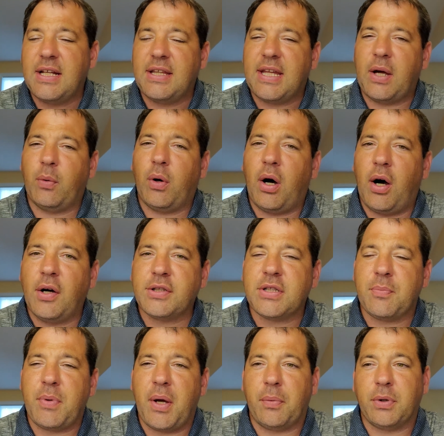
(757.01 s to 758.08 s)
they will also
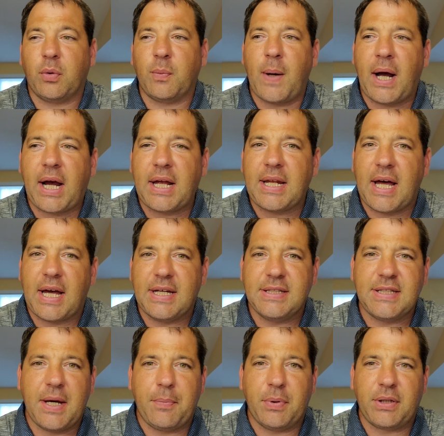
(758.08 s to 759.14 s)
be able to recognize
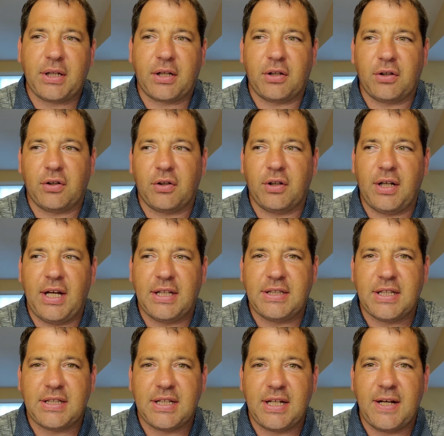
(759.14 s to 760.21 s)
that particular
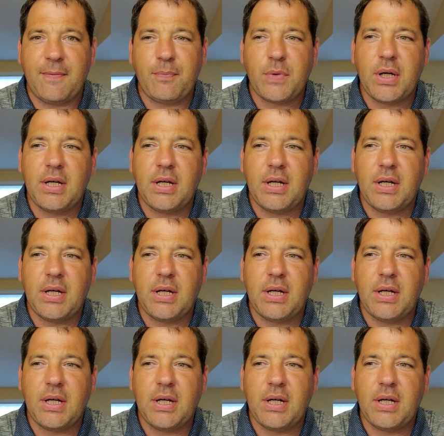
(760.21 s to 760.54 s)
entity